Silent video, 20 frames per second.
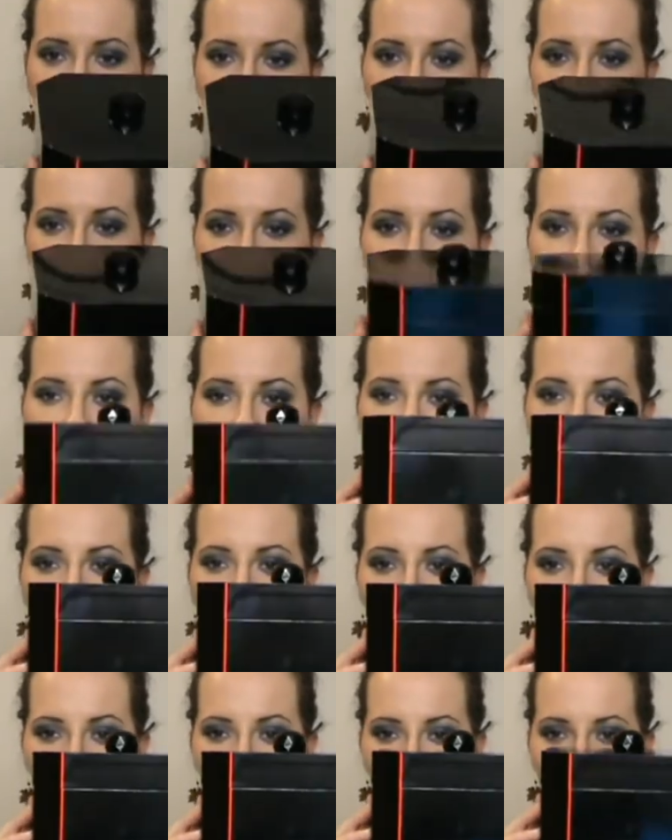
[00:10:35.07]
a
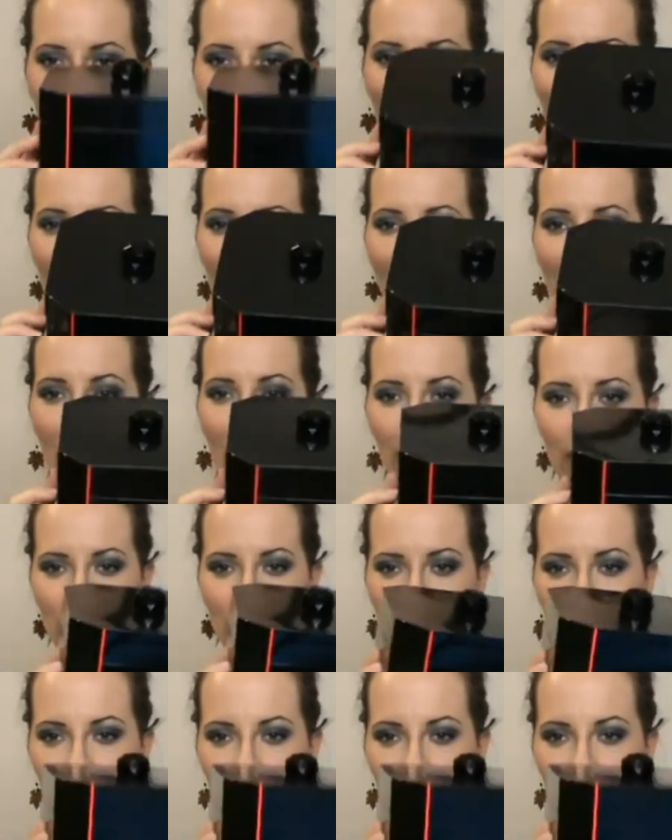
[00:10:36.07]
gift box,